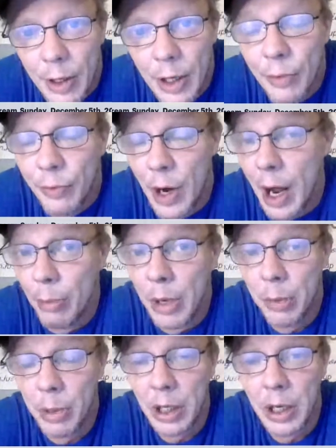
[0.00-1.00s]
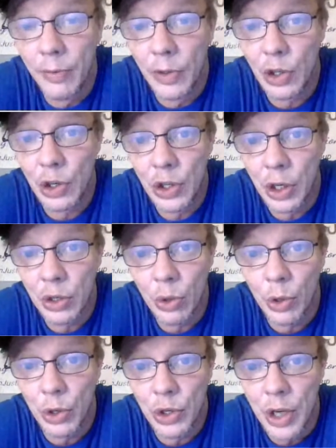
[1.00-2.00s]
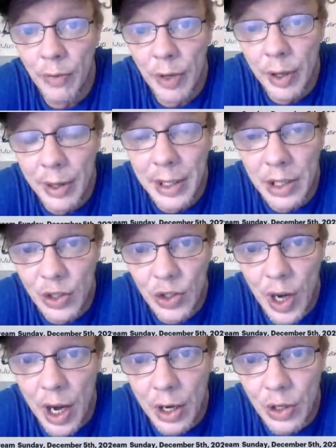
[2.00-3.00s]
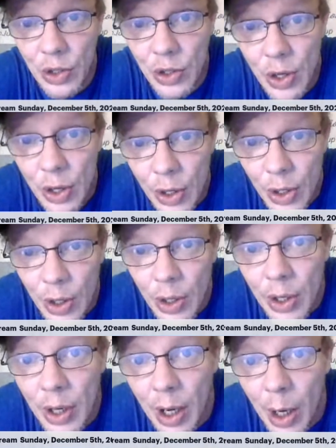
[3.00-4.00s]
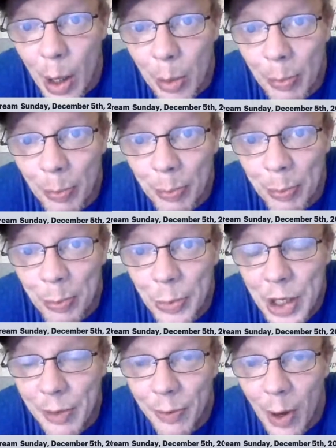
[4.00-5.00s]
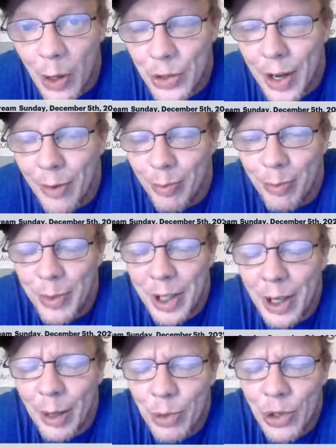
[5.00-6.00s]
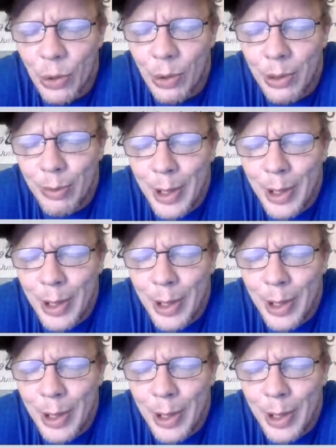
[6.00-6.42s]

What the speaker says: if not maybe even 6 or 7 these days. Defaults have become so